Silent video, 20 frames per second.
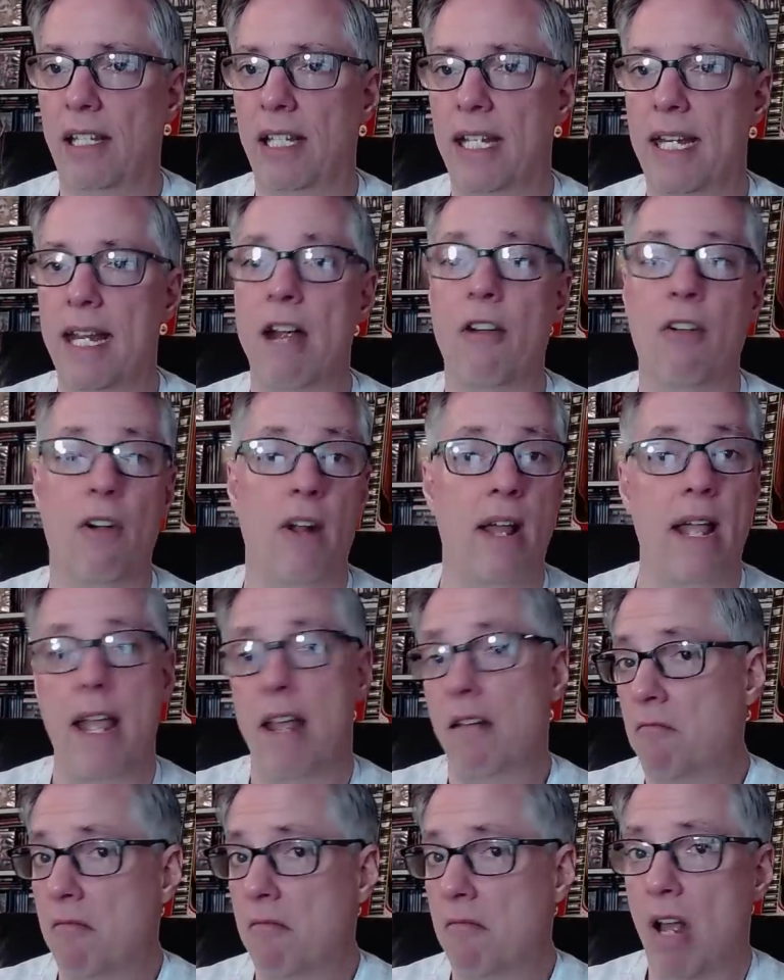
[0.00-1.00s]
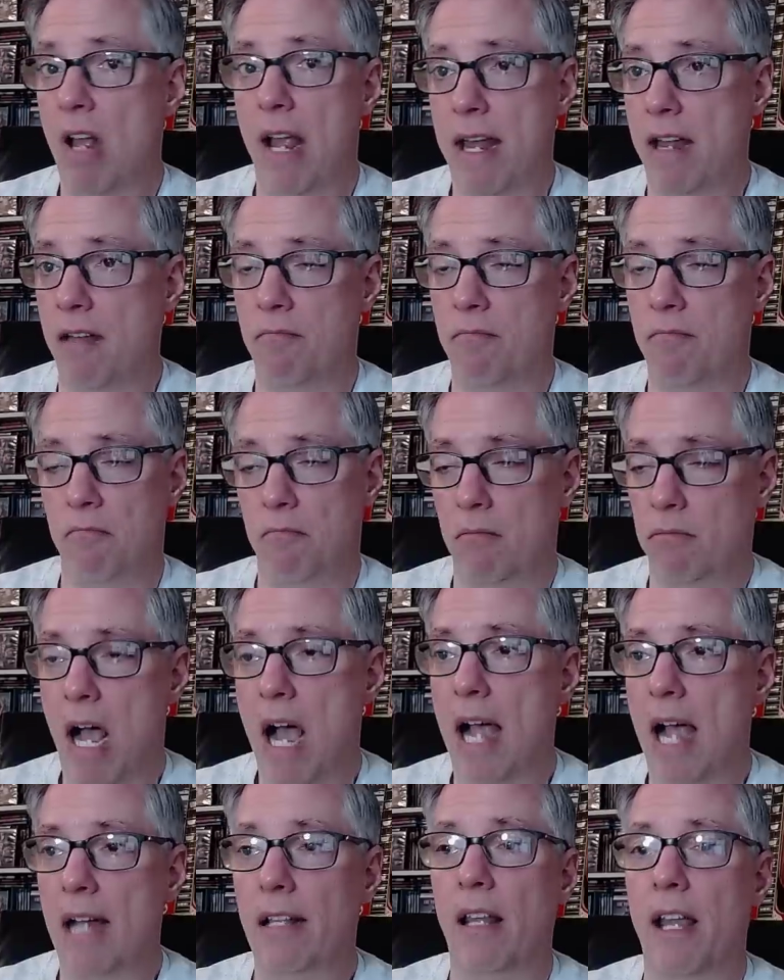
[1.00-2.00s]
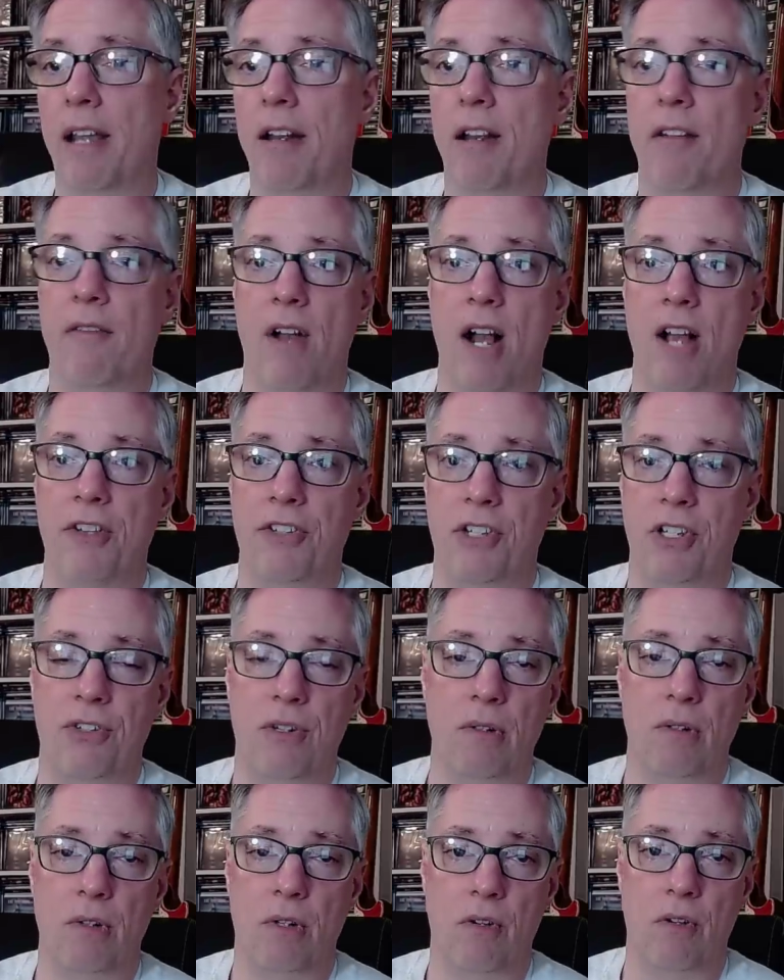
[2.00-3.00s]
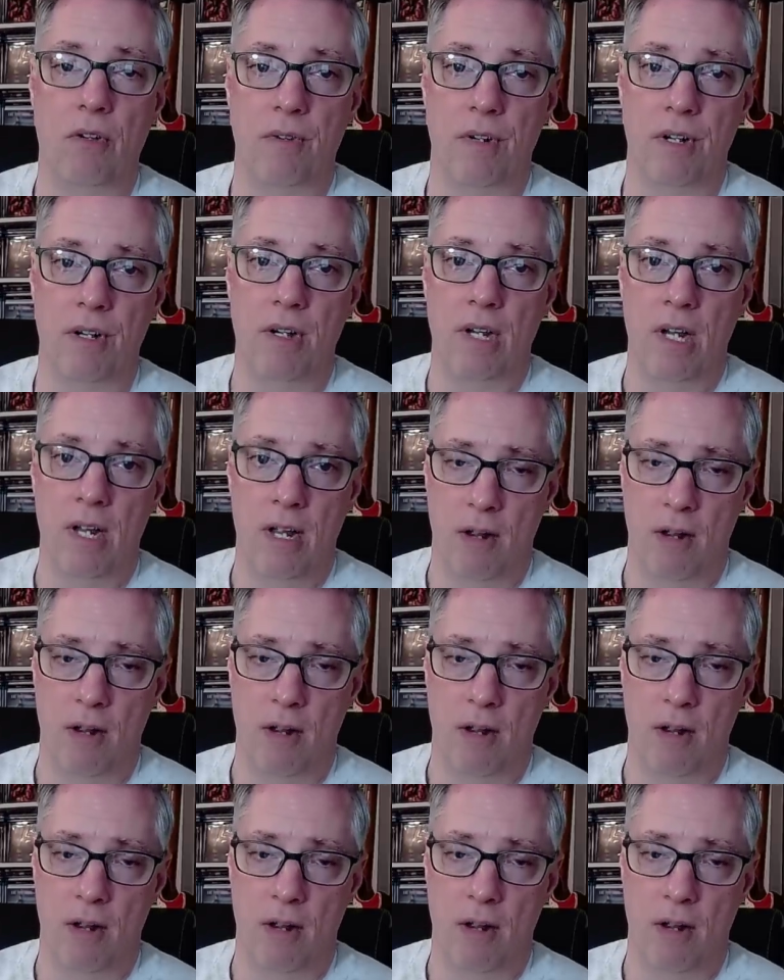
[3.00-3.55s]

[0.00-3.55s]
Lee era, and a highlight of Ozzy's solo career.